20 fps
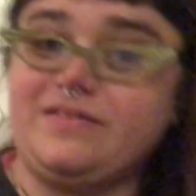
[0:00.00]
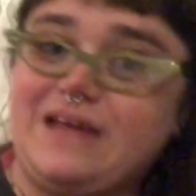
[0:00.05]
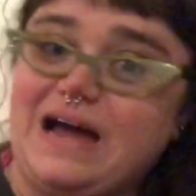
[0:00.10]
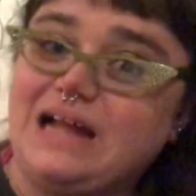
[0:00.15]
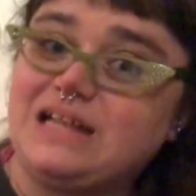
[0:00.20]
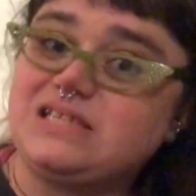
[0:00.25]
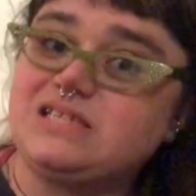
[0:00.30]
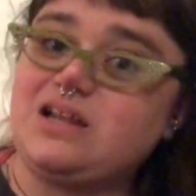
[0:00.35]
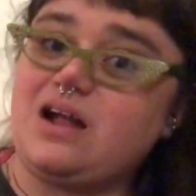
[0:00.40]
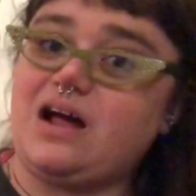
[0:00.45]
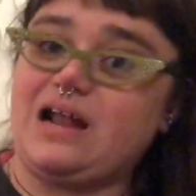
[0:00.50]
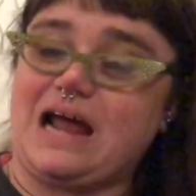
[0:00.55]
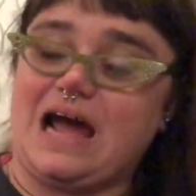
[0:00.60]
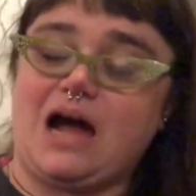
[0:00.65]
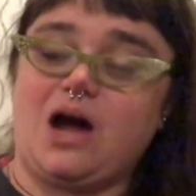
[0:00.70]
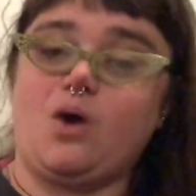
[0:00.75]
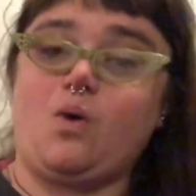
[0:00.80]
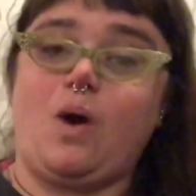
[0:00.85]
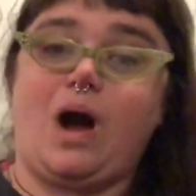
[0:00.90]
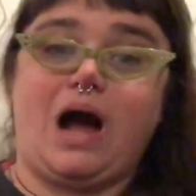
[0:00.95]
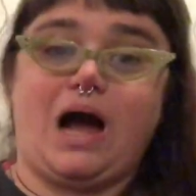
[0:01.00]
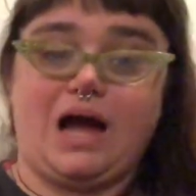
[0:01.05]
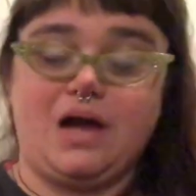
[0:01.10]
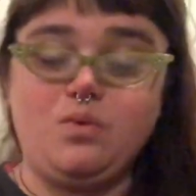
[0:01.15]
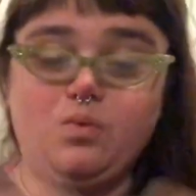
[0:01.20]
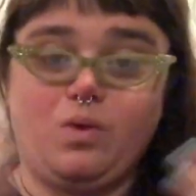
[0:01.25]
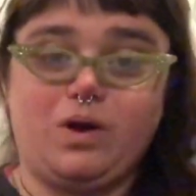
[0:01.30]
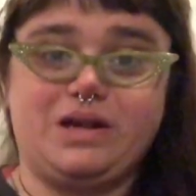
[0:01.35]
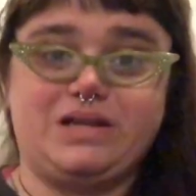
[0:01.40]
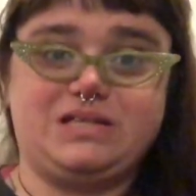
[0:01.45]
That's not how
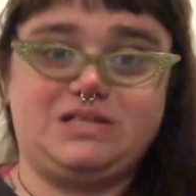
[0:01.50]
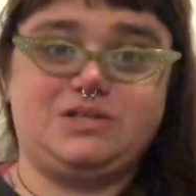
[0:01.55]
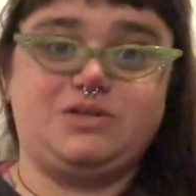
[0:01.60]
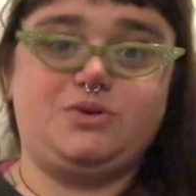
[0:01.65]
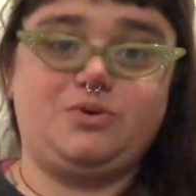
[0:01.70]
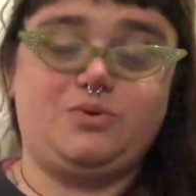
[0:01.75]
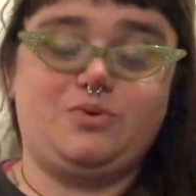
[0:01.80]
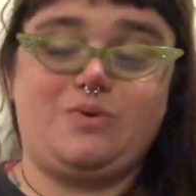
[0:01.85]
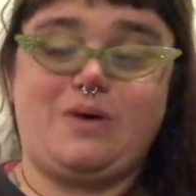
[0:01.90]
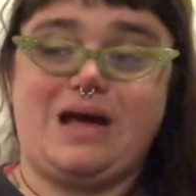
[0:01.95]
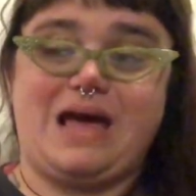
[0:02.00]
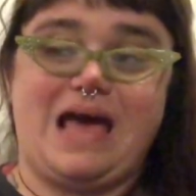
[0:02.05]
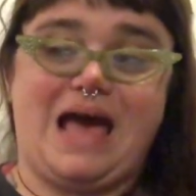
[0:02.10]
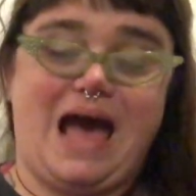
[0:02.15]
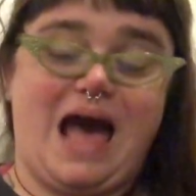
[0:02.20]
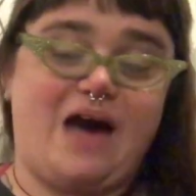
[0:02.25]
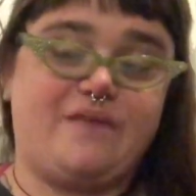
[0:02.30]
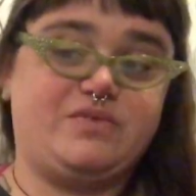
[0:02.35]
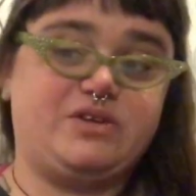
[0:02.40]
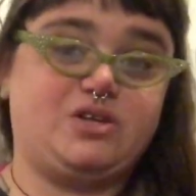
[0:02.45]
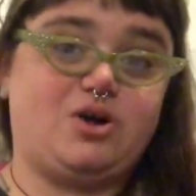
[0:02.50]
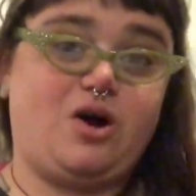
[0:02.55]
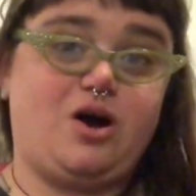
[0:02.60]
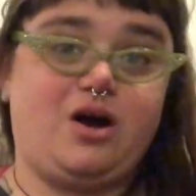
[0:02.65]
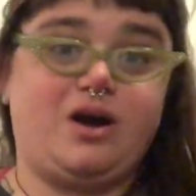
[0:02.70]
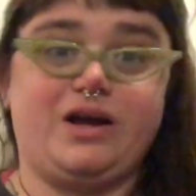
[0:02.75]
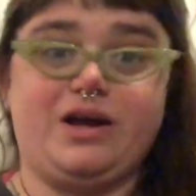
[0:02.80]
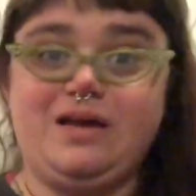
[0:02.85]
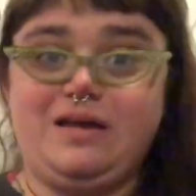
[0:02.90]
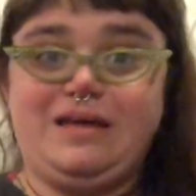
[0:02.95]
I want to have a
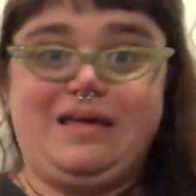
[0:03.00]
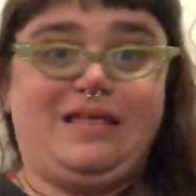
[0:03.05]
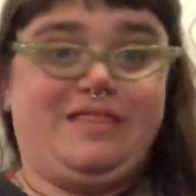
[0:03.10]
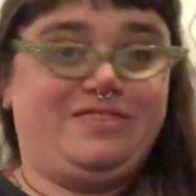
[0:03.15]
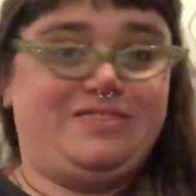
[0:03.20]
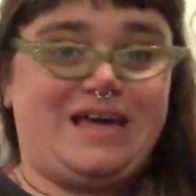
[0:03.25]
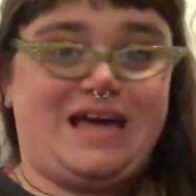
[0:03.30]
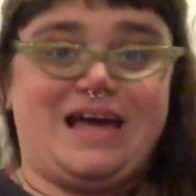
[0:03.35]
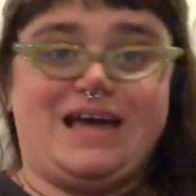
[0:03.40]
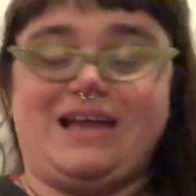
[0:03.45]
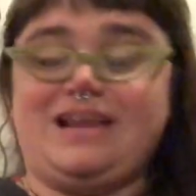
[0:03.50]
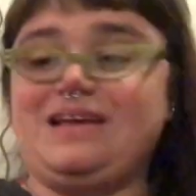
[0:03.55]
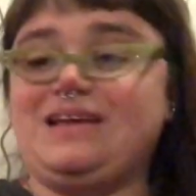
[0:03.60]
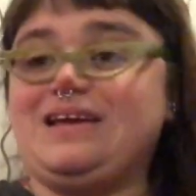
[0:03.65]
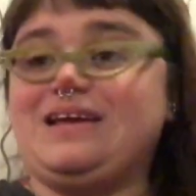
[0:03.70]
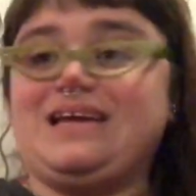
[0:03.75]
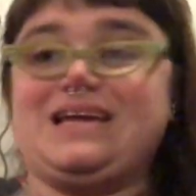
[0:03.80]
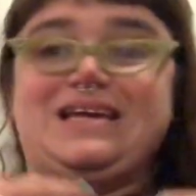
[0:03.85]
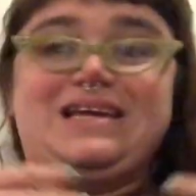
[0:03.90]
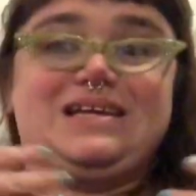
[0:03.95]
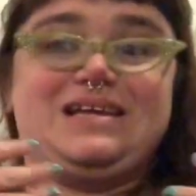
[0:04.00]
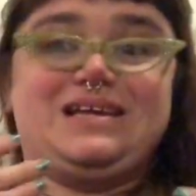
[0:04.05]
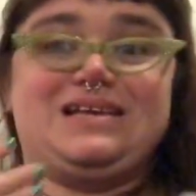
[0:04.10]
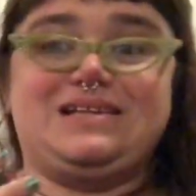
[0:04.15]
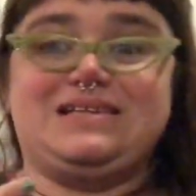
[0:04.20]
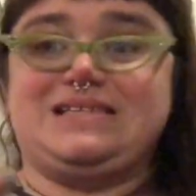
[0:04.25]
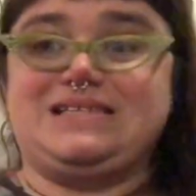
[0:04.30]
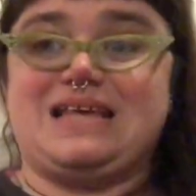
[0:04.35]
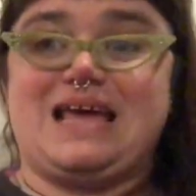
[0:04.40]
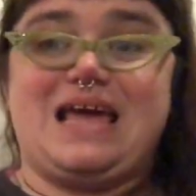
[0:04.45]
dog that
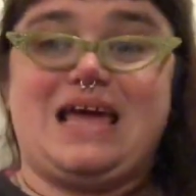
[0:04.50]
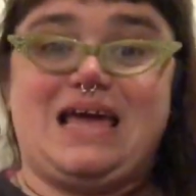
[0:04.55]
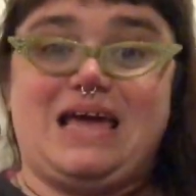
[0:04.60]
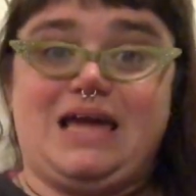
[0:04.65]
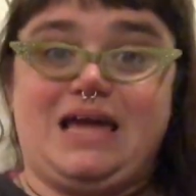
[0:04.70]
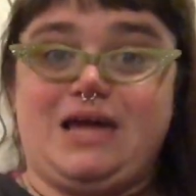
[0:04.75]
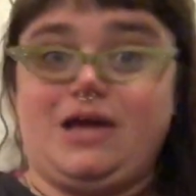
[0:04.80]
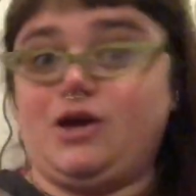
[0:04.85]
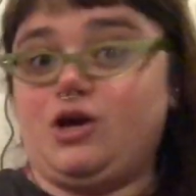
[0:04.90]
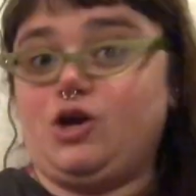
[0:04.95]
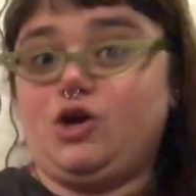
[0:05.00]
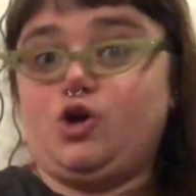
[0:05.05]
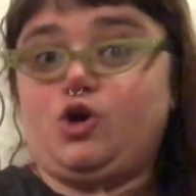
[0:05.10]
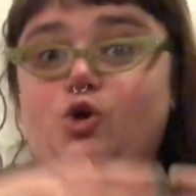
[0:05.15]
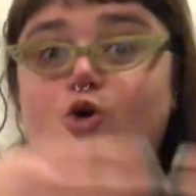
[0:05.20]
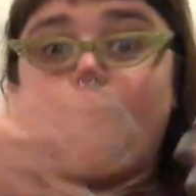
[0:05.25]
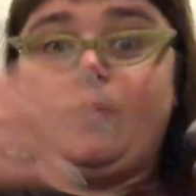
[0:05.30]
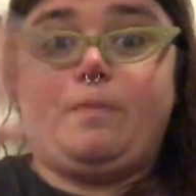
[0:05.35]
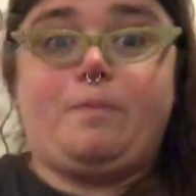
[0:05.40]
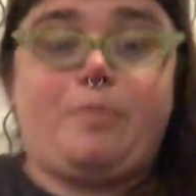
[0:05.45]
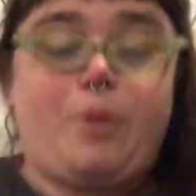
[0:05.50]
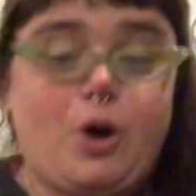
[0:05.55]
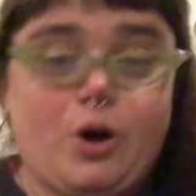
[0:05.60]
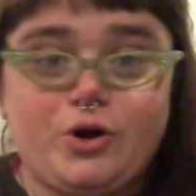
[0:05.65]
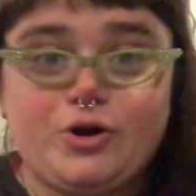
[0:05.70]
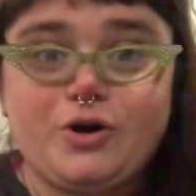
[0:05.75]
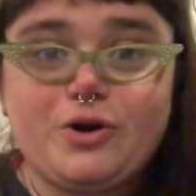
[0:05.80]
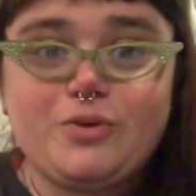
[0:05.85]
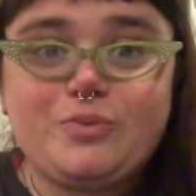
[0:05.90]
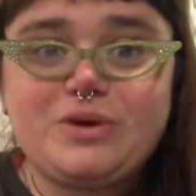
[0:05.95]
is a
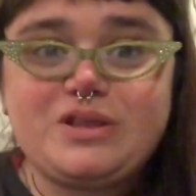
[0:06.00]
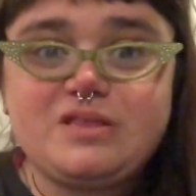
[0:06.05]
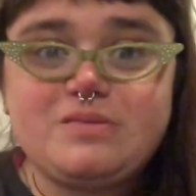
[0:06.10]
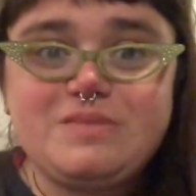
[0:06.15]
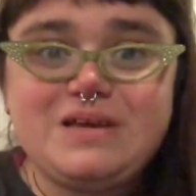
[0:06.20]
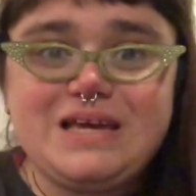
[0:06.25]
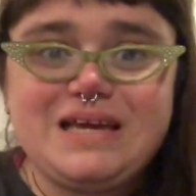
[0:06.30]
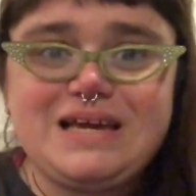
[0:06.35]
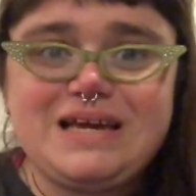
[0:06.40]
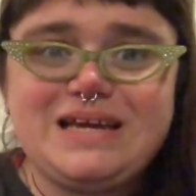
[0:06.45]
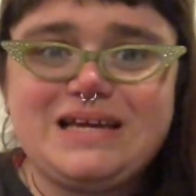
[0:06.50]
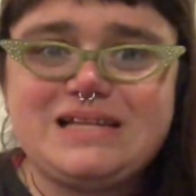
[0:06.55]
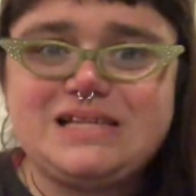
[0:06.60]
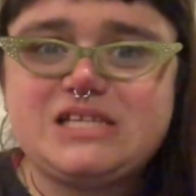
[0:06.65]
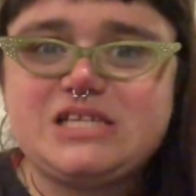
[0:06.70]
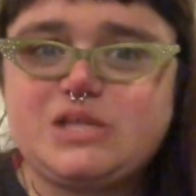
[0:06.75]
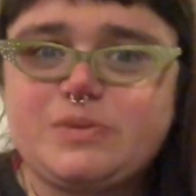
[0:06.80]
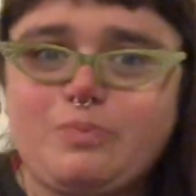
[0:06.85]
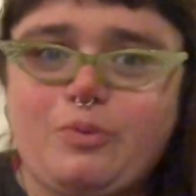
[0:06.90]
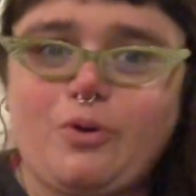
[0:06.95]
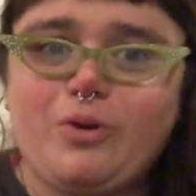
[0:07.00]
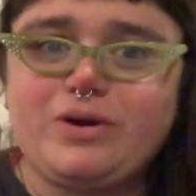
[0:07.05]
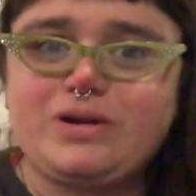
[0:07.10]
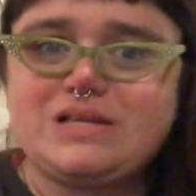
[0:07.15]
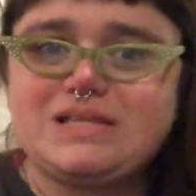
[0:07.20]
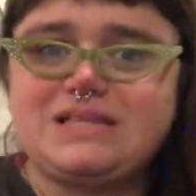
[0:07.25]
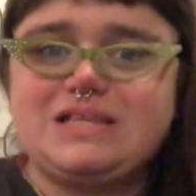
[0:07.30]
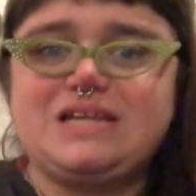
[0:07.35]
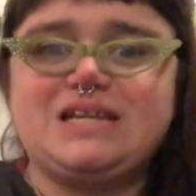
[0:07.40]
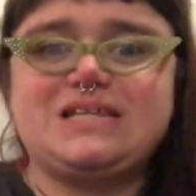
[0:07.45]
partner with me in
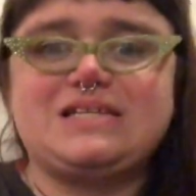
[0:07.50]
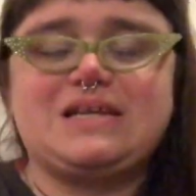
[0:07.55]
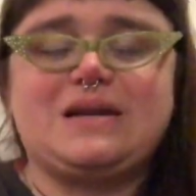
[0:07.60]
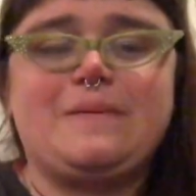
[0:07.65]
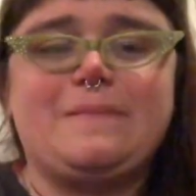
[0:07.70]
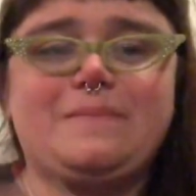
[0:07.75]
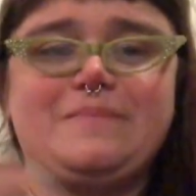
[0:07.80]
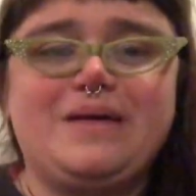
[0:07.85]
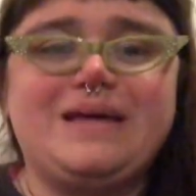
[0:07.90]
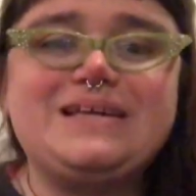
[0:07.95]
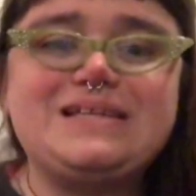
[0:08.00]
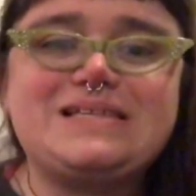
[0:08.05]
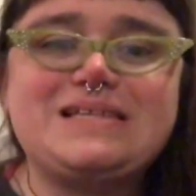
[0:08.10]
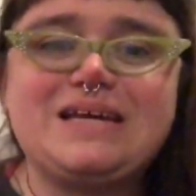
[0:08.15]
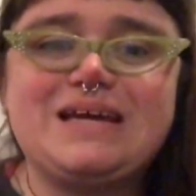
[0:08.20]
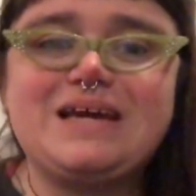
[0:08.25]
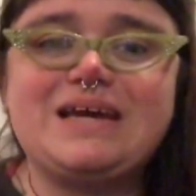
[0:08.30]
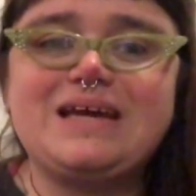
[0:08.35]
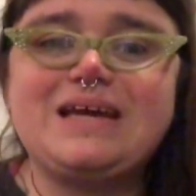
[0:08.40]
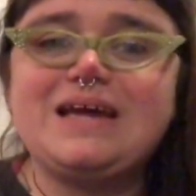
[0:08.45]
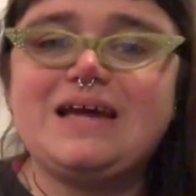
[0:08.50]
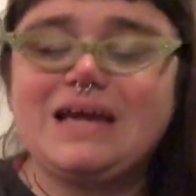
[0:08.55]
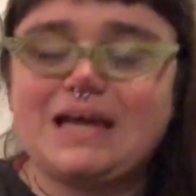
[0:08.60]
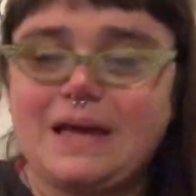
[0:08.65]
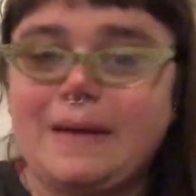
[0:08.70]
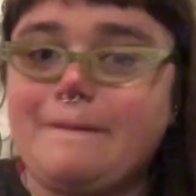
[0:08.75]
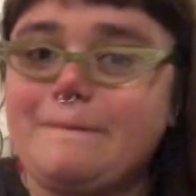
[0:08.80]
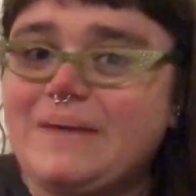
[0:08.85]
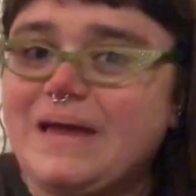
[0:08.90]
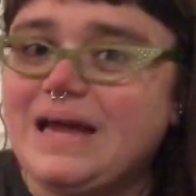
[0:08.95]
sports, that is an amazing
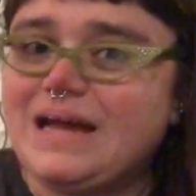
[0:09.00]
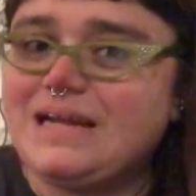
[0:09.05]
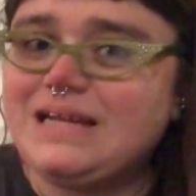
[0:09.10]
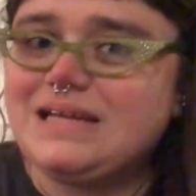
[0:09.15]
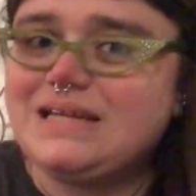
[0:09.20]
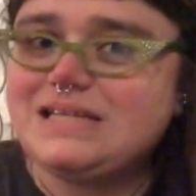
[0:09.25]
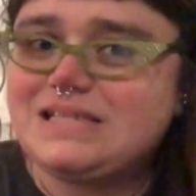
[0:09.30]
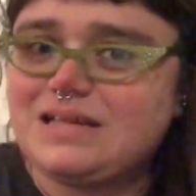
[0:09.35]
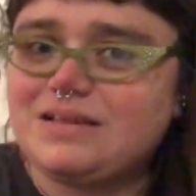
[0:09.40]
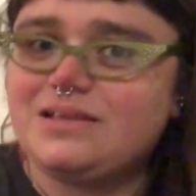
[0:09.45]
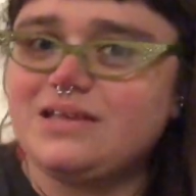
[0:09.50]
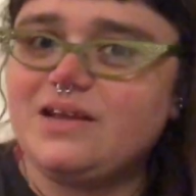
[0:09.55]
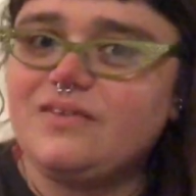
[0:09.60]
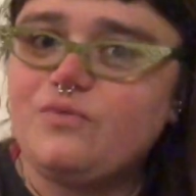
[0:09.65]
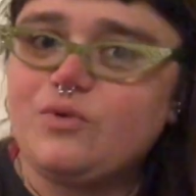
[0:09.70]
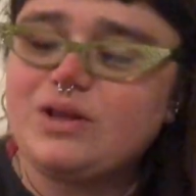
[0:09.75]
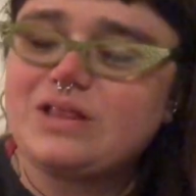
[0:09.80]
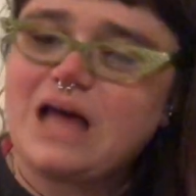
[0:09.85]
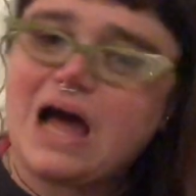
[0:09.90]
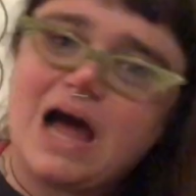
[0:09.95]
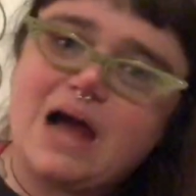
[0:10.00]
companion to live with.